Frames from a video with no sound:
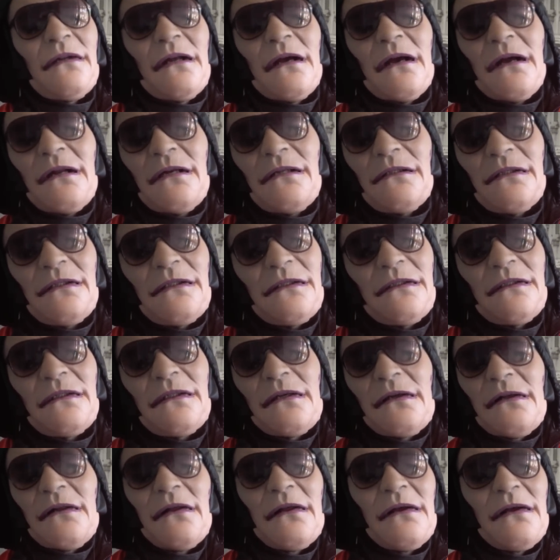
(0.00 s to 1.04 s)
Now this is,
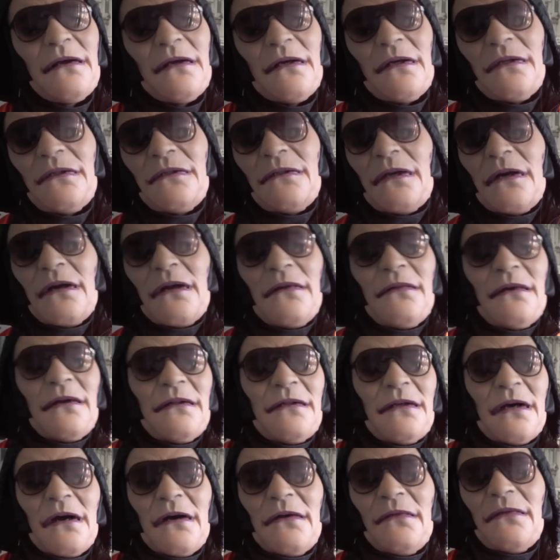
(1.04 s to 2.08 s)
it's going to be
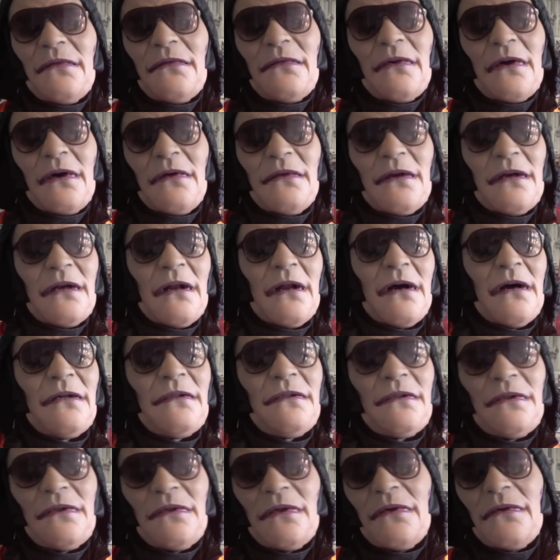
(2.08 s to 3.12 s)
tough. I've got my
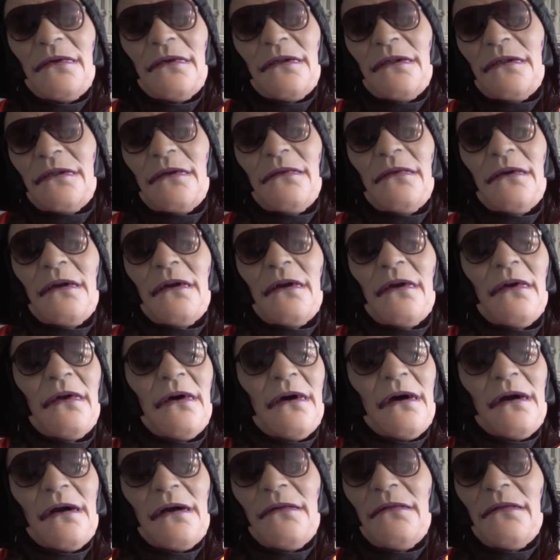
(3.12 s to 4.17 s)
glasses on because I've been
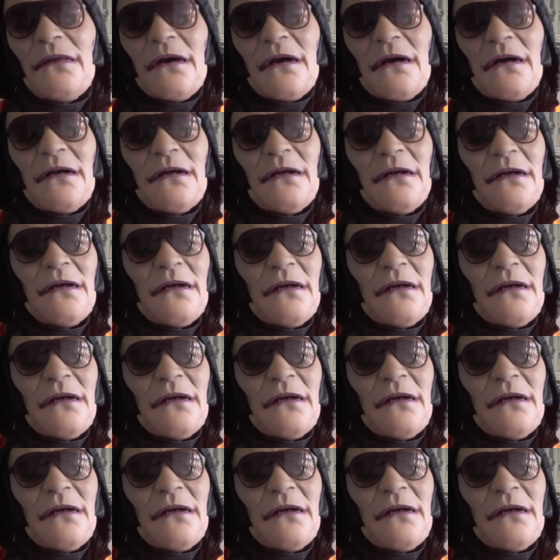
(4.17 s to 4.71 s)
crying, but